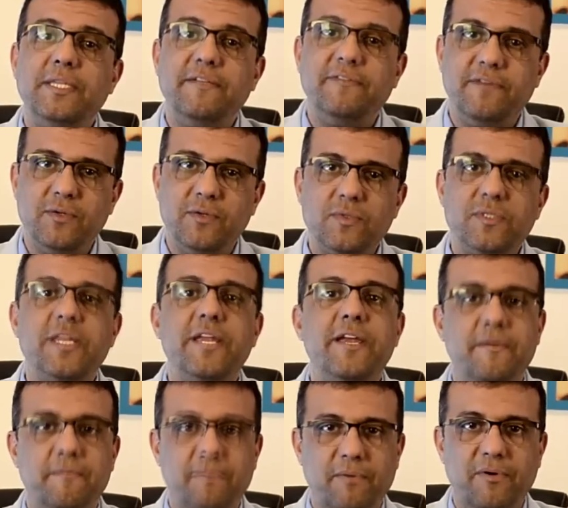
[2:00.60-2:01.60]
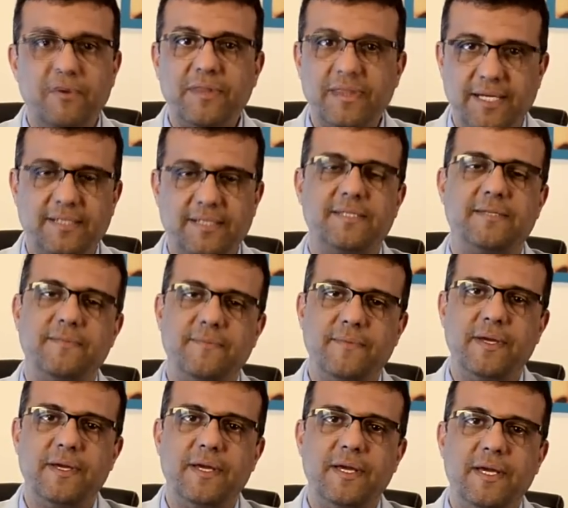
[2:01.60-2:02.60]
diffusely in both lungs.
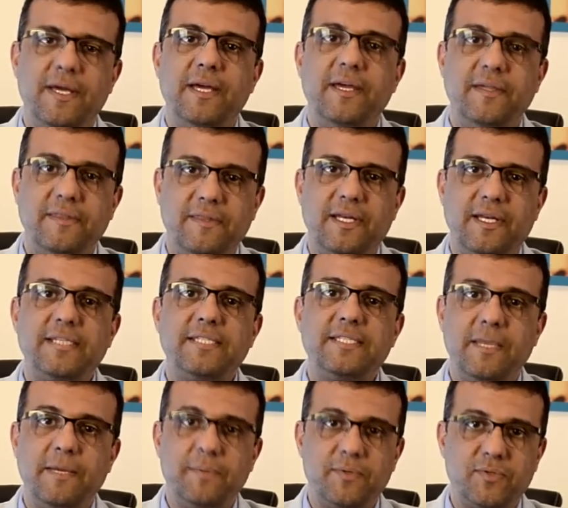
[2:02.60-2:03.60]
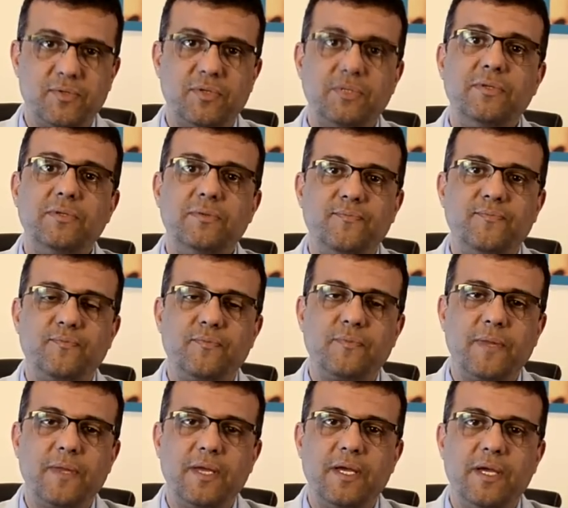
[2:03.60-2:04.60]
In the last episode,
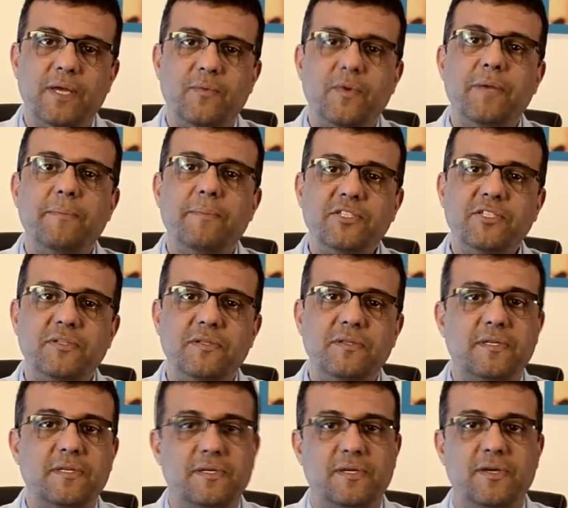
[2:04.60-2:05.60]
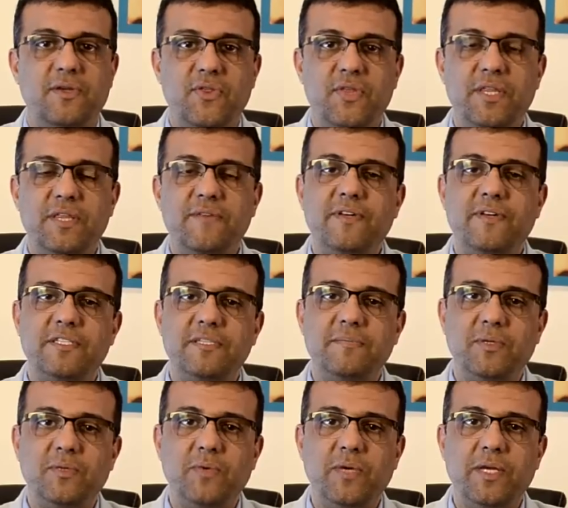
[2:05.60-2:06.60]
we mentioned the difference
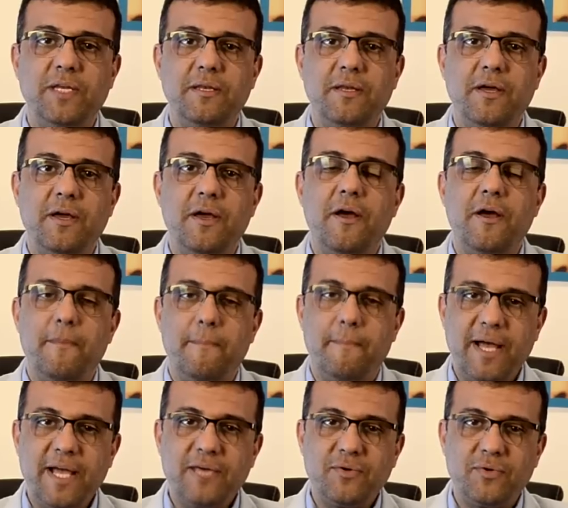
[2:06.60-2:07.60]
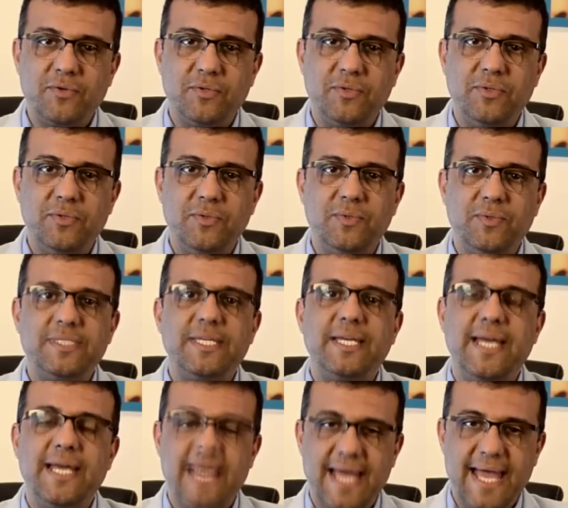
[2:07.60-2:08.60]
between micronodules
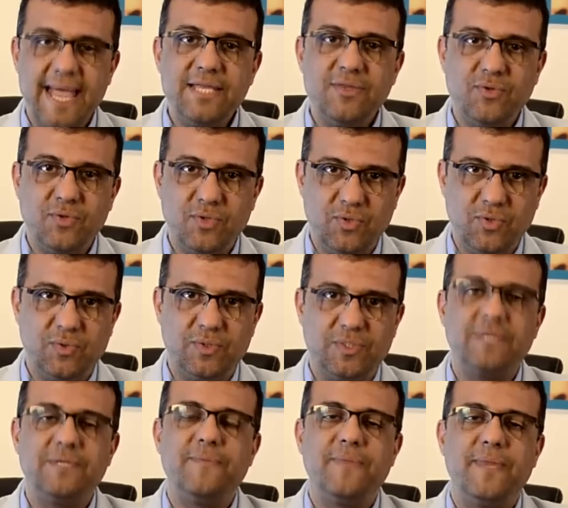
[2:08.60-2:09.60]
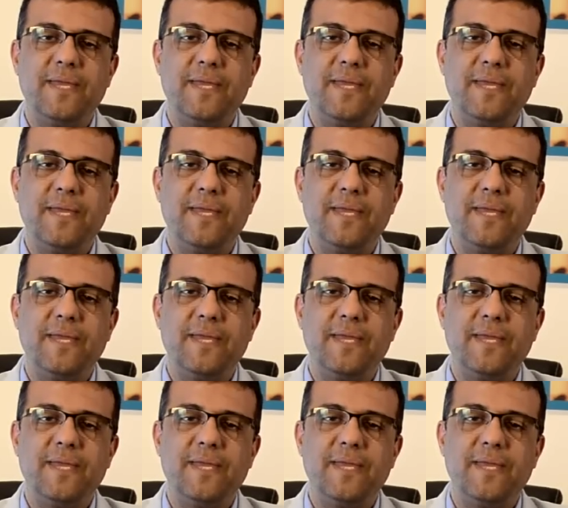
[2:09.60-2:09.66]
and nodules.